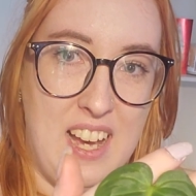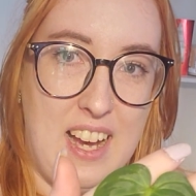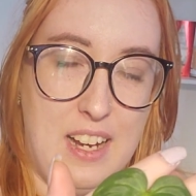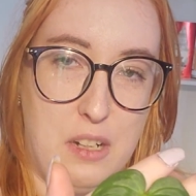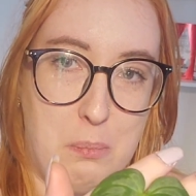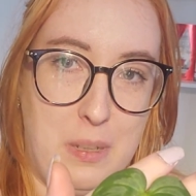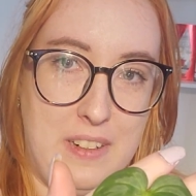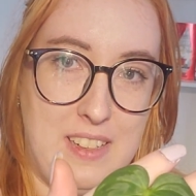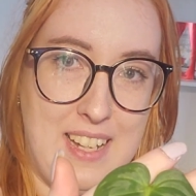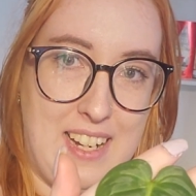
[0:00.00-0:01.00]

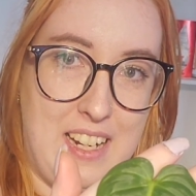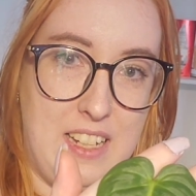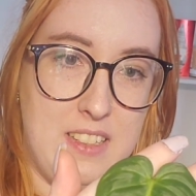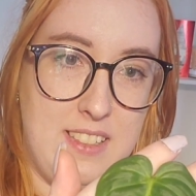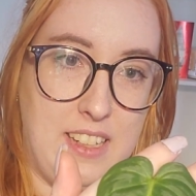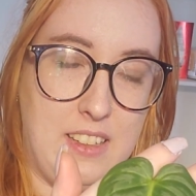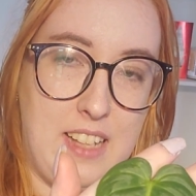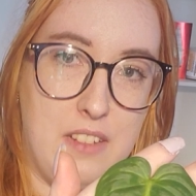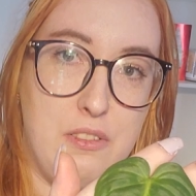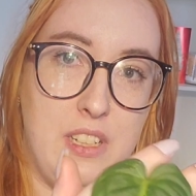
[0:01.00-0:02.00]
But yeah, it's like
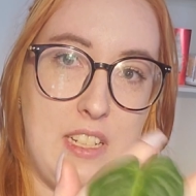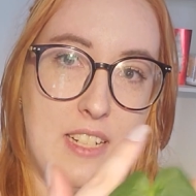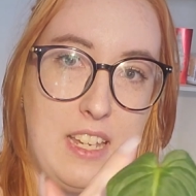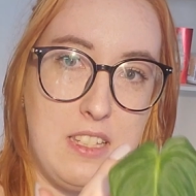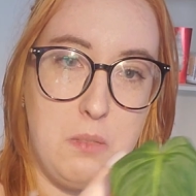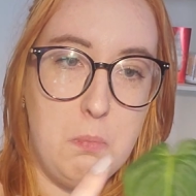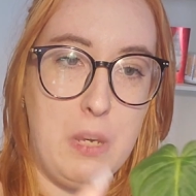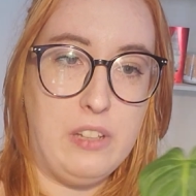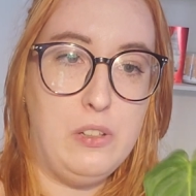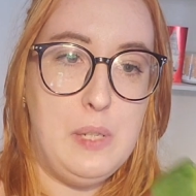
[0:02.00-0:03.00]
that really nice
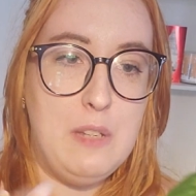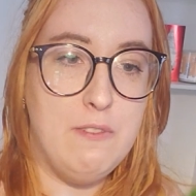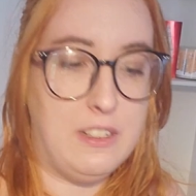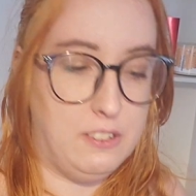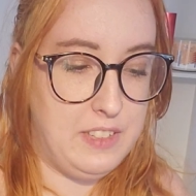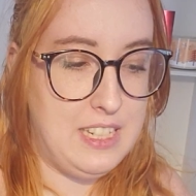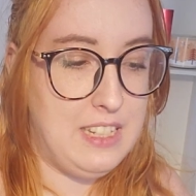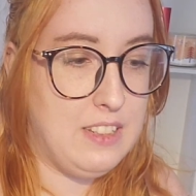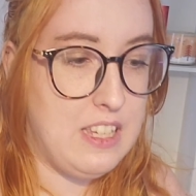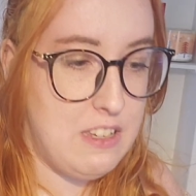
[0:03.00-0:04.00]
pillowy velvety
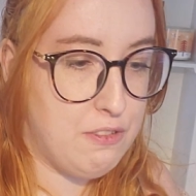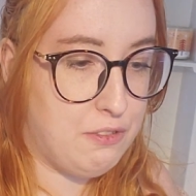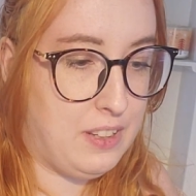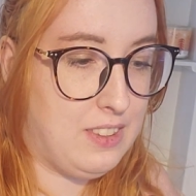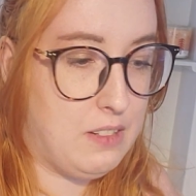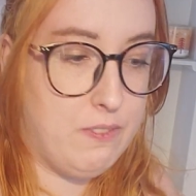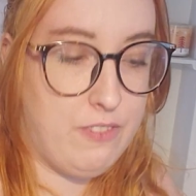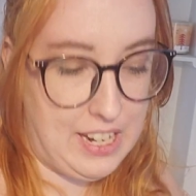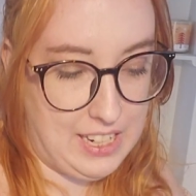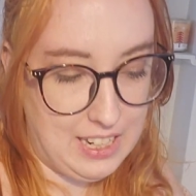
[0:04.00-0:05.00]
leaf with the
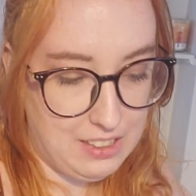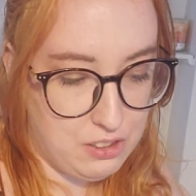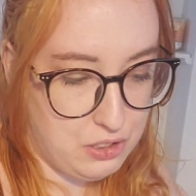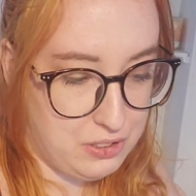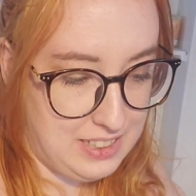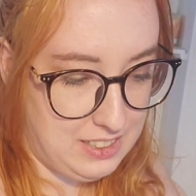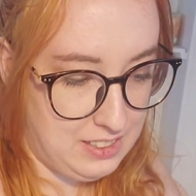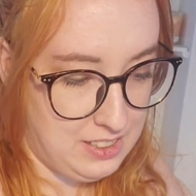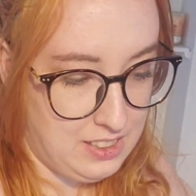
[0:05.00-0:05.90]
veining through it.